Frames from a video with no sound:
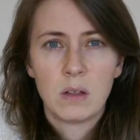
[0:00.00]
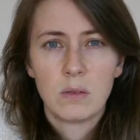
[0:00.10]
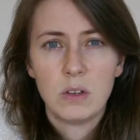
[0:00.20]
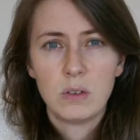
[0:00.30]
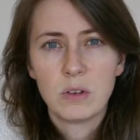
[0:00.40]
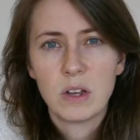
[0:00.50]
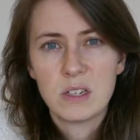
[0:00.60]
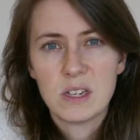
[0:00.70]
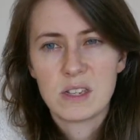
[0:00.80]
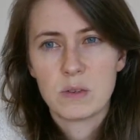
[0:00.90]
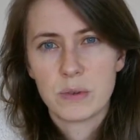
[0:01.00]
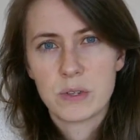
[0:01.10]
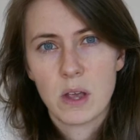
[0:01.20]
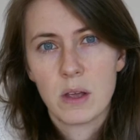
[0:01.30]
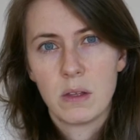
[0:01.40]
You'll notice
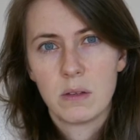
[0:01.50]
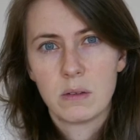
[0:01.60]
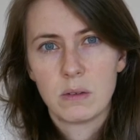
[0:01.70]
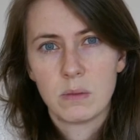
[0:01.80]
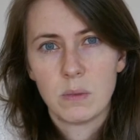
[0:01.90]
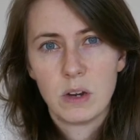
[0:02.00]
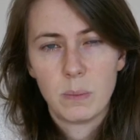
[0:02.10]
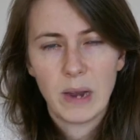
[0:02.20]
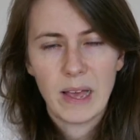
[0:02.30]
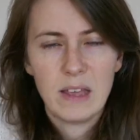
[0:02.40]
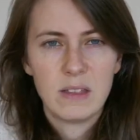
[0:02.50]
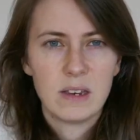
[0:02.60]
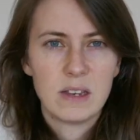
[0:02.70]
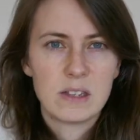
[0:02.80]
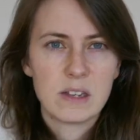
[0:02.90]
also when you play
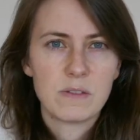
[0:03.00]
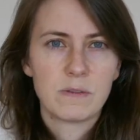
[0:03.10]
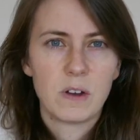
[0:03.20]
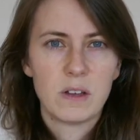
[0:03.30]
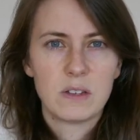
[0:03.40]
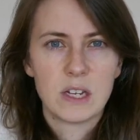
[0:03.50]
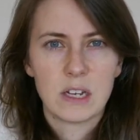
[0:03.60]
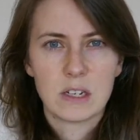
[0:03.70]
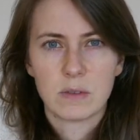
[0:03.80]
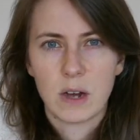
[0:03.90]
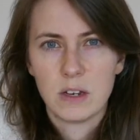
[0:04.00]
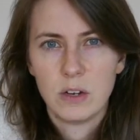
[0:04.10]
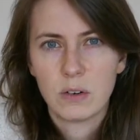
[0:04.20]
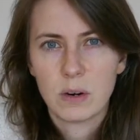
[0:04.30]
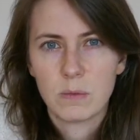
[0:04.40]
that it doesn't follow the Ticket to Ride
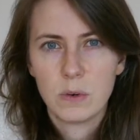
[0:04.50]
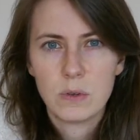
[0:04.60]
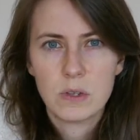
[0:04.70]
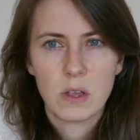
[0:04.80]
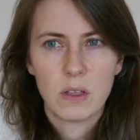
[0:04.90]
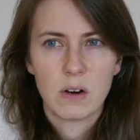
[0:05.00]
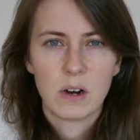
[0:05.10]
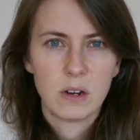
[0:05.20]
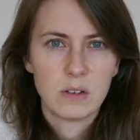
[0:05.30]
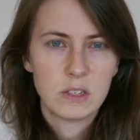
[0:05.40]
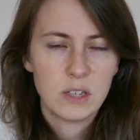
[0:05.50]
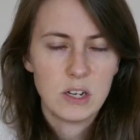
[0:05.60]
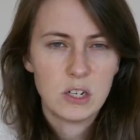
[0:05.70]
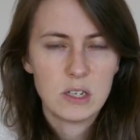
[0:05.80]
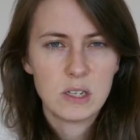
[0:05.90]
Europe rules, so there are no
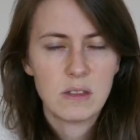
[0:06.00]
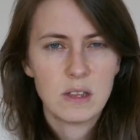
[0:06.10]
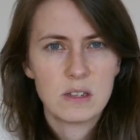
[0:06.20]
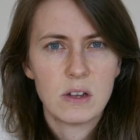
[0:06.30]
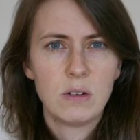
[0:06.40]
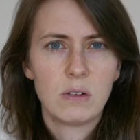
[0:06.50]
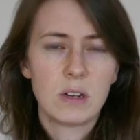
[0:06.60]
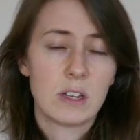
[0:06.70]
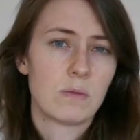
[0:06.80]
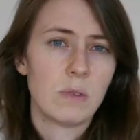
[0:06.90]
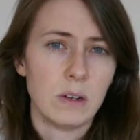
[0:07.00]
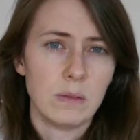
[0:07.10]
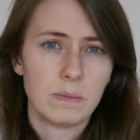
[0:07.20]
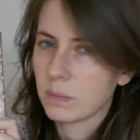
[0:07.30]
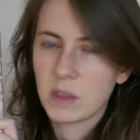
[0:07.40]
stations and there's no longest
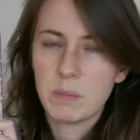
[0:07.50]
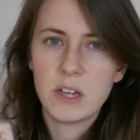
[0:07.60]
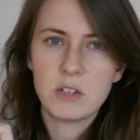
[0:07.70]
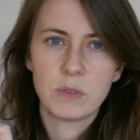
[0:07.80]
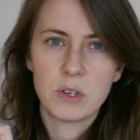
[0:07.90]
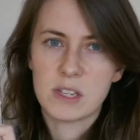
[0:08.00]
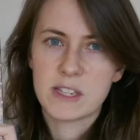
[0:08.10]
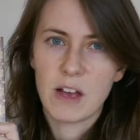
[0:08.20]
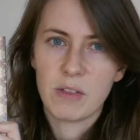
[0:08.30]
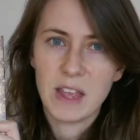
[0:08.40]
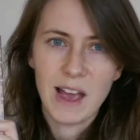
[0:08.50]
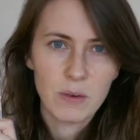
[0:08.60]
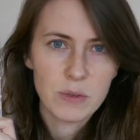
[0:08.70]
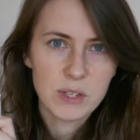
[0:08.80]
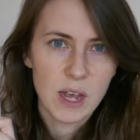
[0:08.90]
route. The merchant routes are set on the
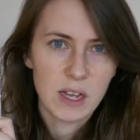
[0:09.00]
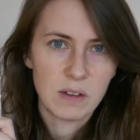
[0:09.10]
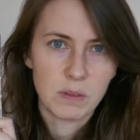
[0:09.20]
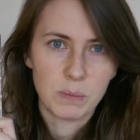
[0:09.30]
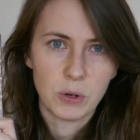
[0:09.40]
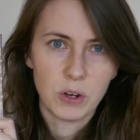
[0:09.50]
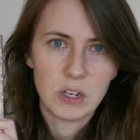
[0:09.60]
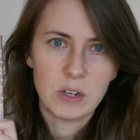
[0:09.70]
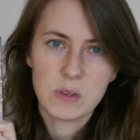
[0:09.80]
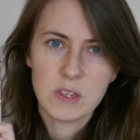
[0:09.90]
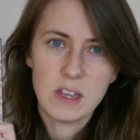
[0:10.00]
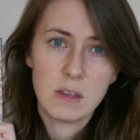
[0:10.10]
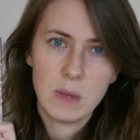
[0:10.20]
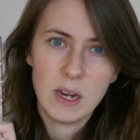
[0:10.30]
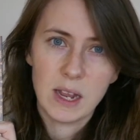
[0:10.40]
outside of the board and you'll see
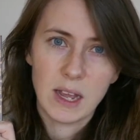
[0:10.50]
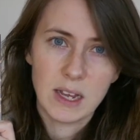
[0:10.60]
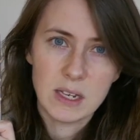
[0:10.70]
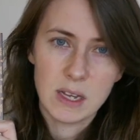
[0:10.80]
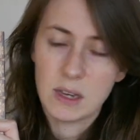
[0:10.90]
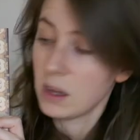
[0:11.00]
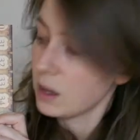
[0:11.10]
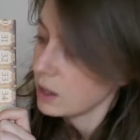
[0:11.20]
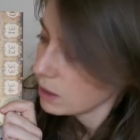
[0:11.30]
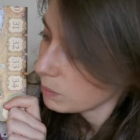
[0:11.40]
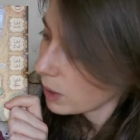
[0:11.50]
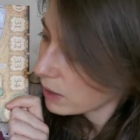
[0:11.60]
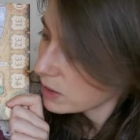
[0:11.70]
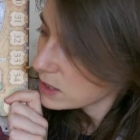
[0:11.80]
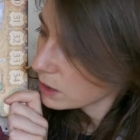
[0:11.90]
them indicated by
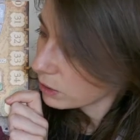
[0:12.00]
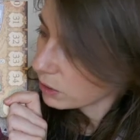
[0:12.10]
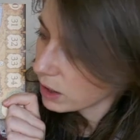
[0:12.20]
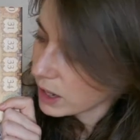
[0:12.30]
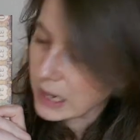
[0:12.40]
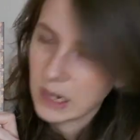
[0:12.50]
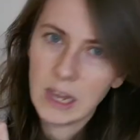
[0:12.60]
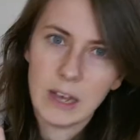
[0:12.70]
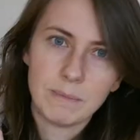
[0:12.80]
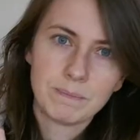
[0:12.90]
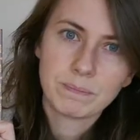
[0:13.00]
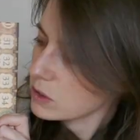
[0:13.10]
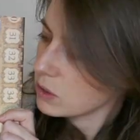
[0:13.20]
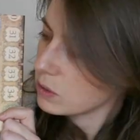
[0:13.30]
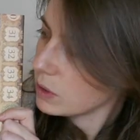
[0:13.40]
this little card here.
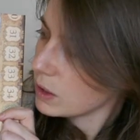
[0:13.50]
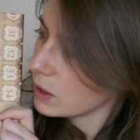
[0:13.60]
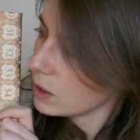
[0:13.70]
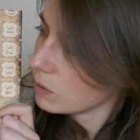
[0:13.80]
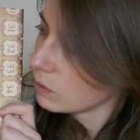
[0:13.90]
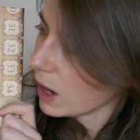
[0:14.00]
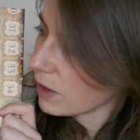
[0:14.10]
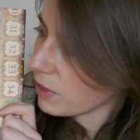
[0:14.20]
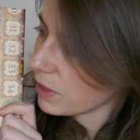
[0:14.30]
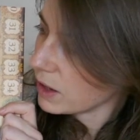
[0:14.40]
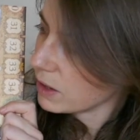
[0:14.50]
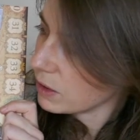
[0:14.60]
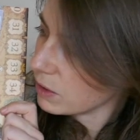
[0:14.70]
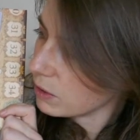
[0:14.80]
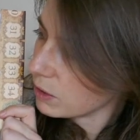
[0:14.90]
So rather
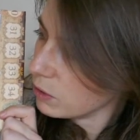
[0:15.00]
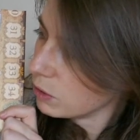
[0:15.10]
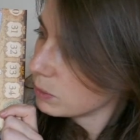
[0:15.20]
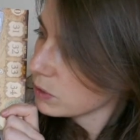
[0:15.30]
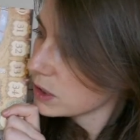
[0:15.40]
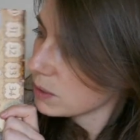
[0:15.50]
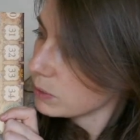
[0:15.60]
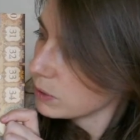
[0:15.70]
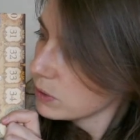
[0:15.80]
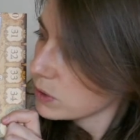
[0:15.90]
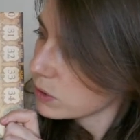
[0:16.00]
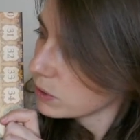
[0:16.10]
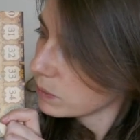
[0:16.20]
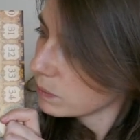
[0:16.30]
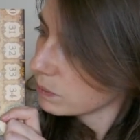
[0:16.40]
than the normal symbols
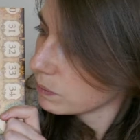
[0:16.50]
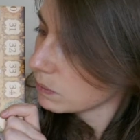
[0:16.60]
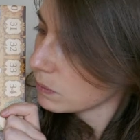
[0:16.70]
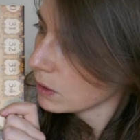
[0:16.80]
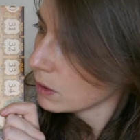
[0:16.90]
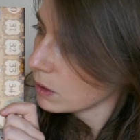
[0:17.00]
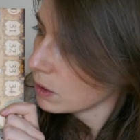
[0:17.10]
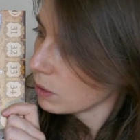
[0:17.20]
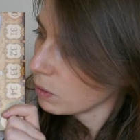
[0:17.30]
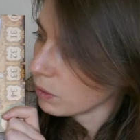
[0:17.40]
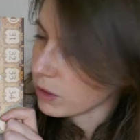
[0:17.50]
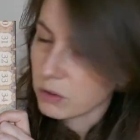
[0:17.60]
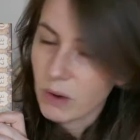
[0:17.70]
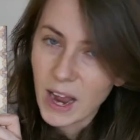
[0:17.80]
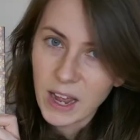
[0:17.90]
or the
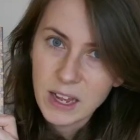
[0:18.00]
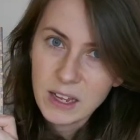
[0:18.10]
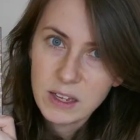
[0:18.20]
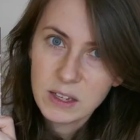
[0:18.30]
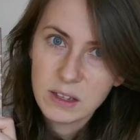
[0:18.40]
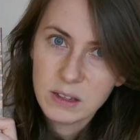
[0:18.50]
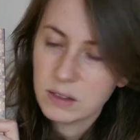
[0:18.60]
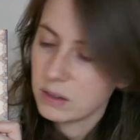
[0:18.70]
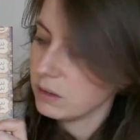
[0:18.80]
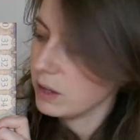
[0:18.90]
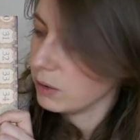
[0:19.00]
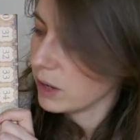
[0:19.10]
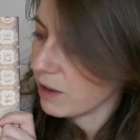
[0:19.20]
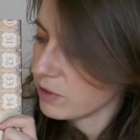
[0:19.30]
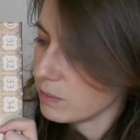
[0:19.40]
grey, it'll
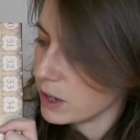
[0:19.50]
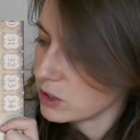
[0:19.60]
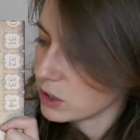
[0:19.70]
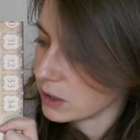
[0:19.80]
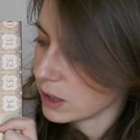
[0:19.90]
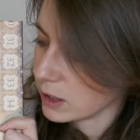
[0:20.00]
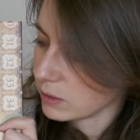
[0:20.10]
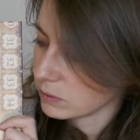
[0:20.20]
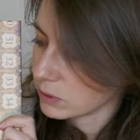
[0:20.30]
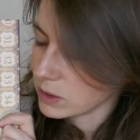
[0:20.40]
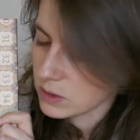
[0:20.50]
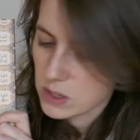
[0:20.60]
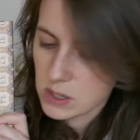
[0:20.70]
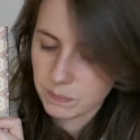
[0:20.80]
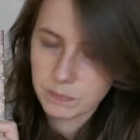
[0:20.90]
have the merchant card
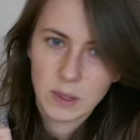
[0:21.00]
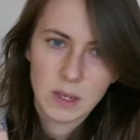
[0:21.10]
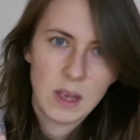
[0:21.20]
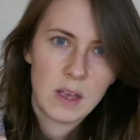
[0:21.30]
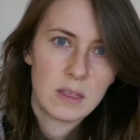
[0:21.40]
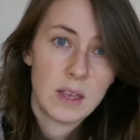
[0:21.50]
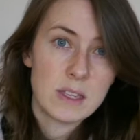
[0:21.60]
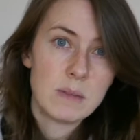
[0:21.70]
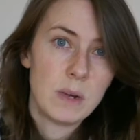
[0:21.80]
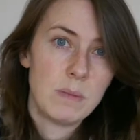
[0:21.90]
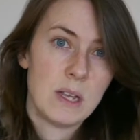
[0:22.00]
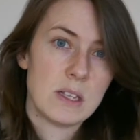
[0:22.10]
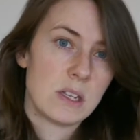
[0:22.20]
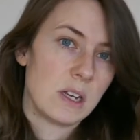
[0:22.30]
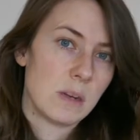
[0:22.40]
routes. That simply
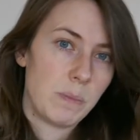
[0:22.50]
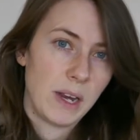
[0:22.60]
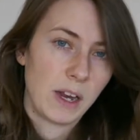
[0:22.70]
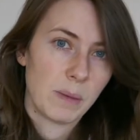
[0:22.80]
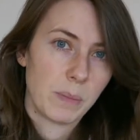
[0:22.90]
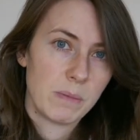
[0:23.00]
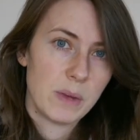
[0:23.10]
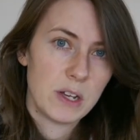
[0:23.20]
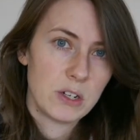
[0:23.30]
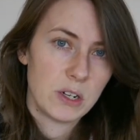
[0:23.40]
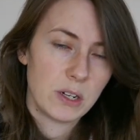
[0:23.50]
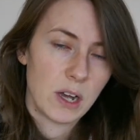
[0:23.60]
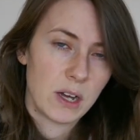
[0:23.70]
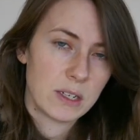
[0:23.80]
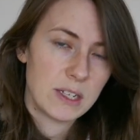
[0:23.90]
means that you're going to pick up a merchant
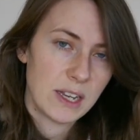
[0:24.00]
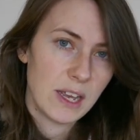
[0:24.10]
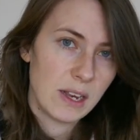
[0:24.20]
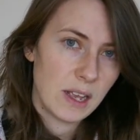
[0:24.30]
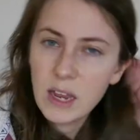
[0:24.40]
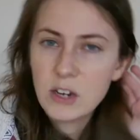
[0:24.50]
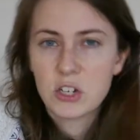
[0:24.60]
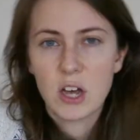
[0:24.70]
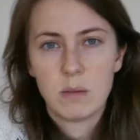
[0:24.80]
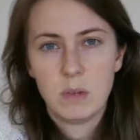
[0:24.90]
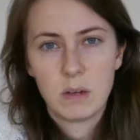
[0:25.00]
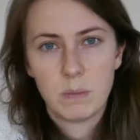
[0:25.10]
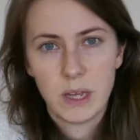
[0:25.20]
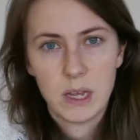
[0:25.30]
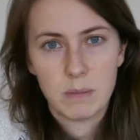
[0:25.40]
cart ticket each time you
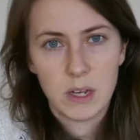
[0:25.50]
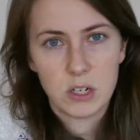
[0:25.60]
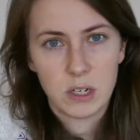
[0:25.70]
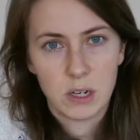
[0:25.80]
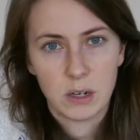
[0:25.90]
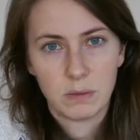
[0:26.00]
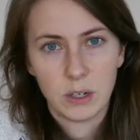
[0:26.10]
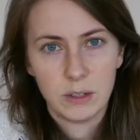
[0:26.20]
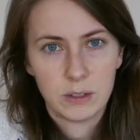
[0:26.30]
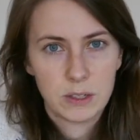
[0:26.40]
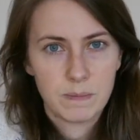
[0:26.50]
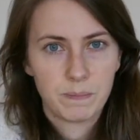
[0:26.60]
complete a merchant cart route.